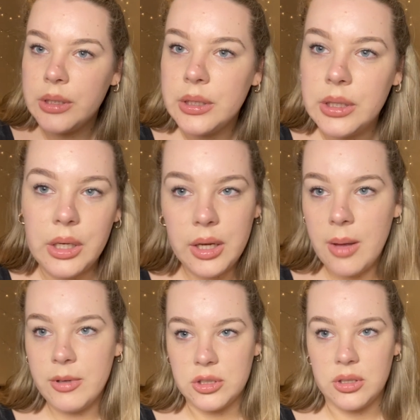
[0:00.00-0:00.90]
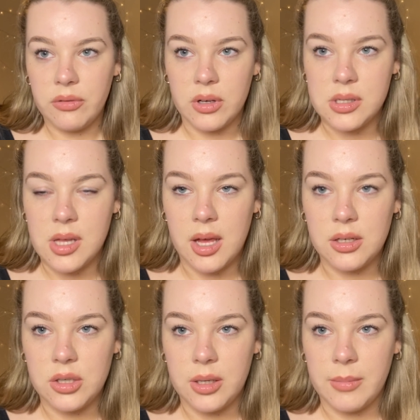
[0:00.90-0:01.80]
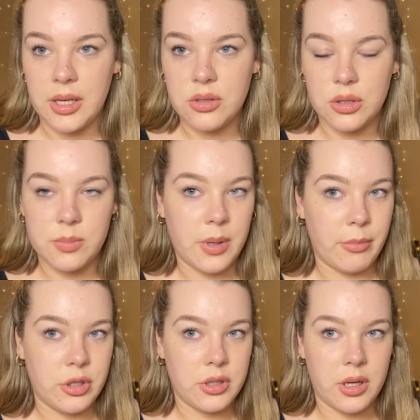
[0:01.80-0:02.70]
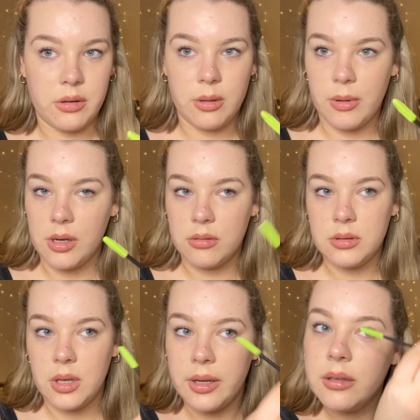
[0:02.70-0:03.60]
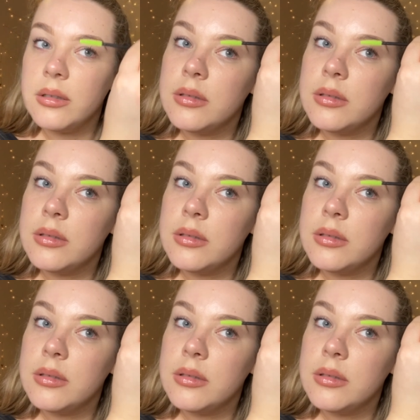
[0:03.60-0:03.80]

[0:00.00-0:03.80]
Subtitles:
look how much difference that actually makes just by brushing out your brows. Like,